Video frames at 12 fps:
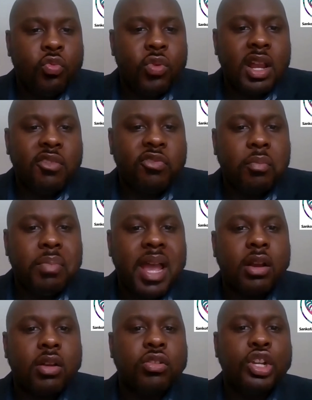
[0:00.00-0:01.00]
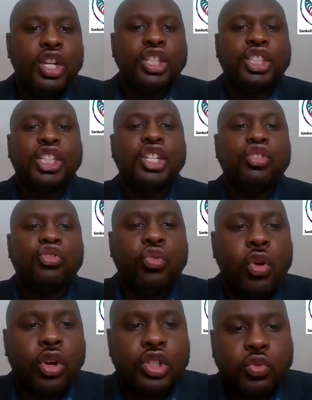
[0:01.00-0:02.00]
Ready for battle, she
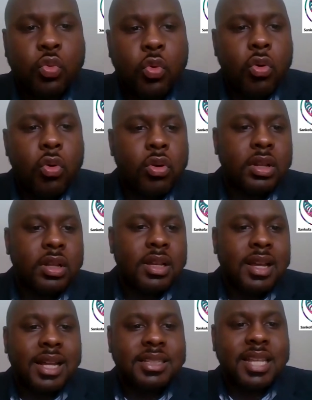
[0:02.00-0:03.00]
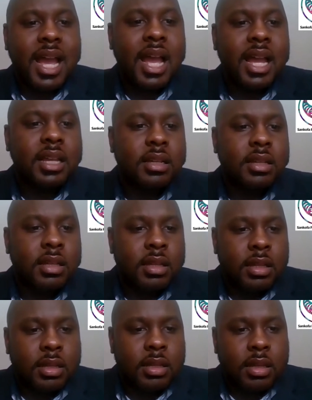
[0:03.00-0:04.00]
drew her sword. Attack!
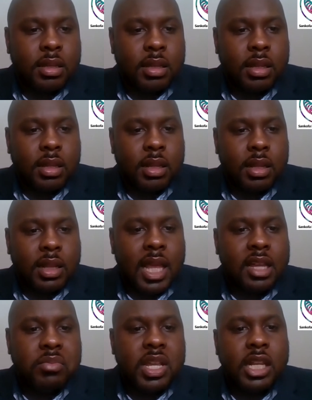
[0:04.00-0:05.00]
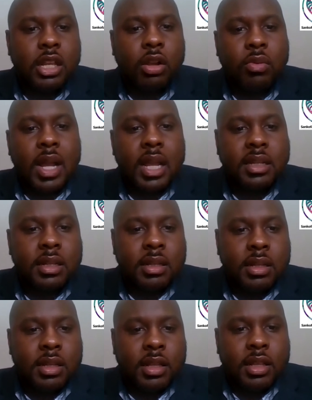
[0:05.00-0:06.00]
Like a meteorite,
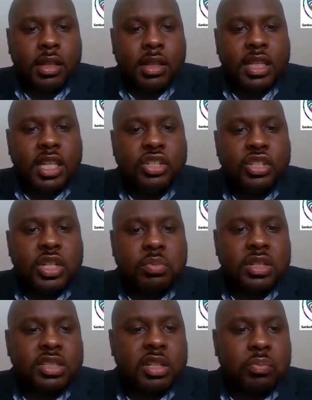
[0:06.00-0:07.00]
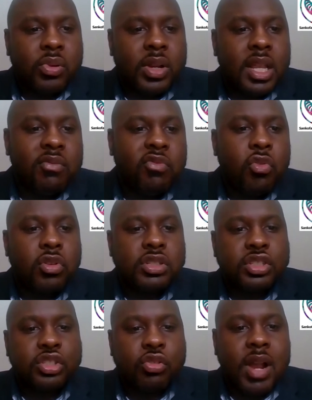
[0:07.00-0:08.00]
the Egyptian supreme
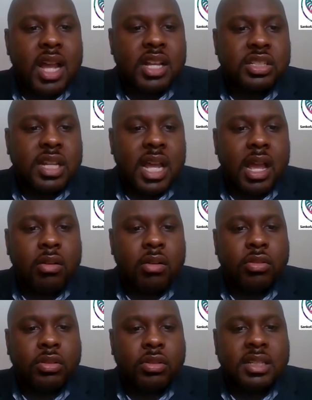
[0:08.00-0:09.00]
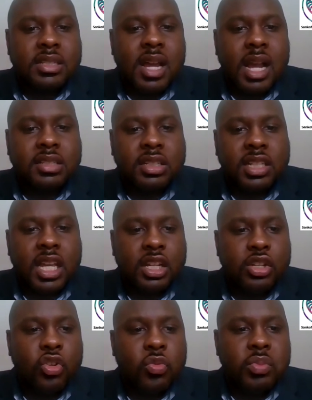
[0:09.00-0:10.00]
forces crashed down on the
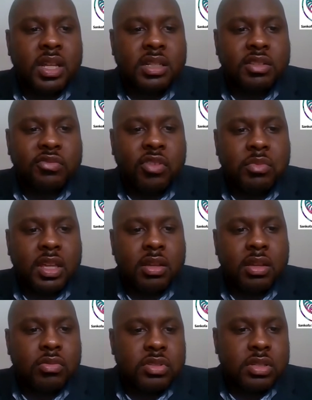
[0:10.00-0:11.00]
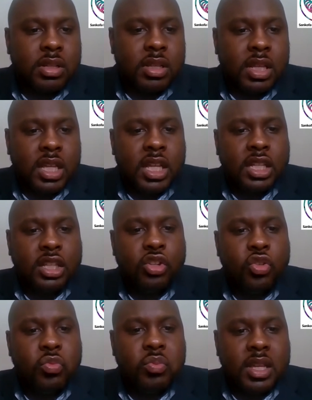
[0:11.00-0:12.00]
intoxicated Nubians from the hills. The
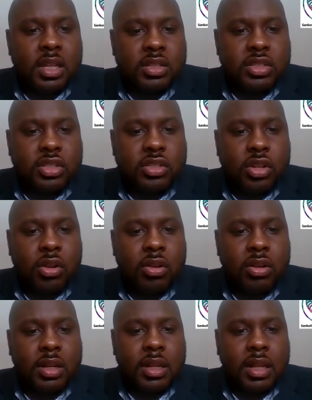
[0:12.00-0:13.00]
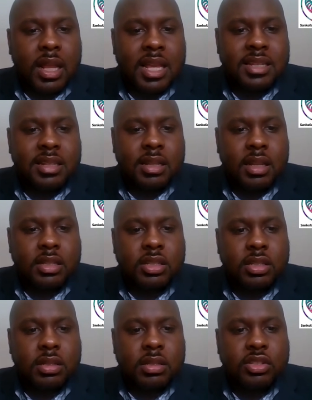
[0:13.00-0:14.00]
Nubians stirred
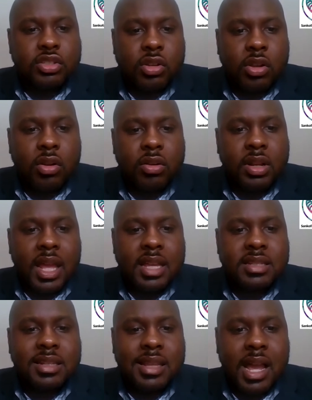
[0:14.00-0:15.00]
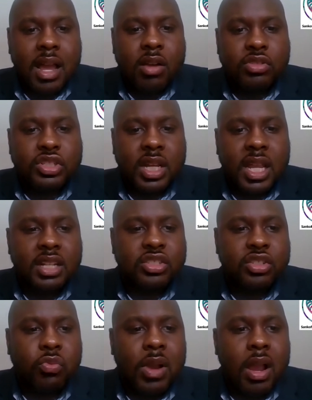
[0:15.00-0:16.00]
as loud chants
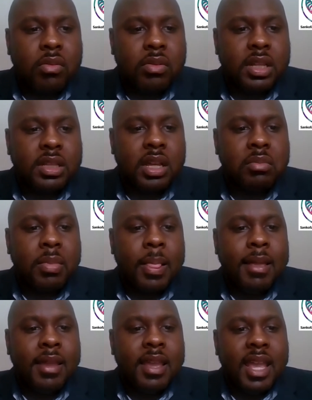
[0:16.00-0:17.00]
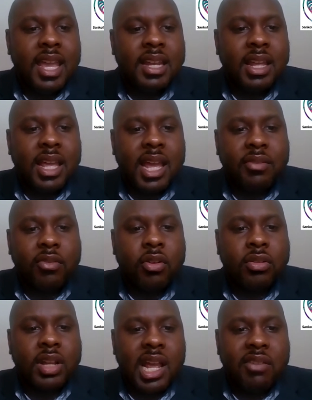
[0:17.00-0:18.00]
surrounded them
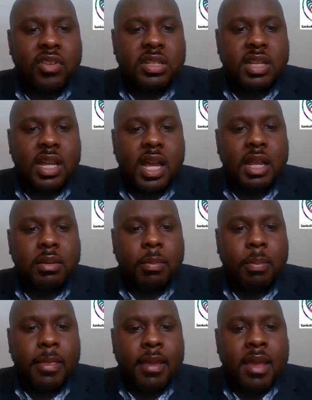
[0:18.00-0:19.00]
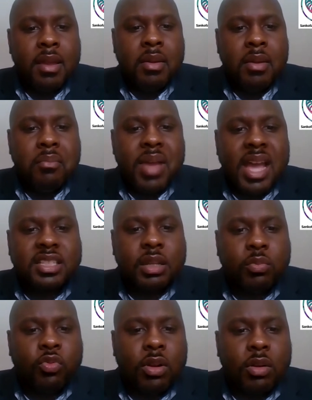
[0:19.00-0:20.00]
on every side.
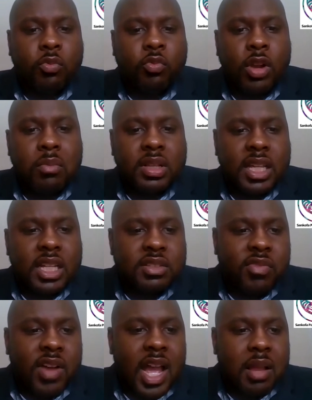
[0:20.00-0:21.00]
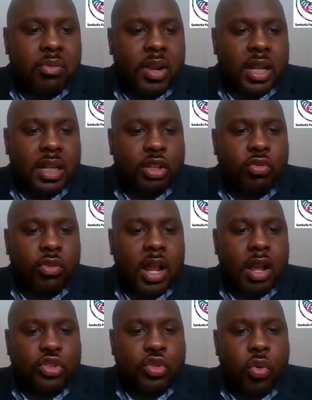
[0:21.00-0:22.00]
Massive rumblings vibrated the
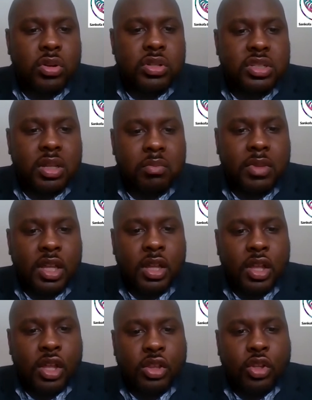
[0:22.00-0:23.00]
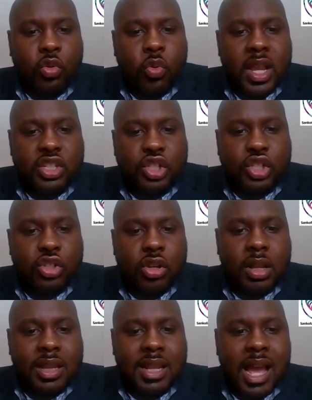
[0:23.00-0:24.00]
ground towards them. The quake
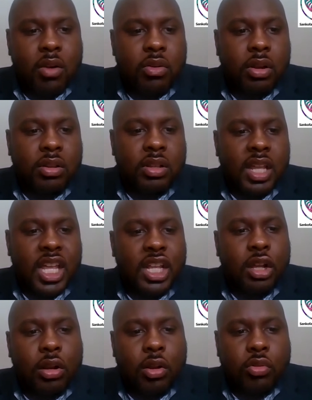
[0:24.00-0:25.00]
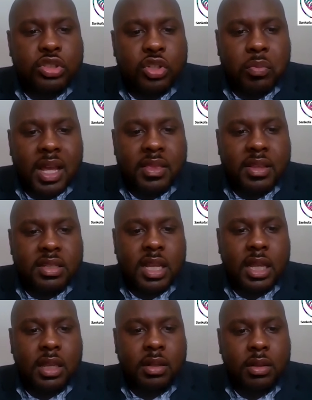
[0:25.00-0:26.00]
shook louder and closer by the
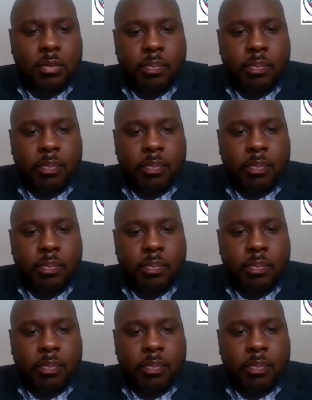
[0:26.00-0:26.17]
second.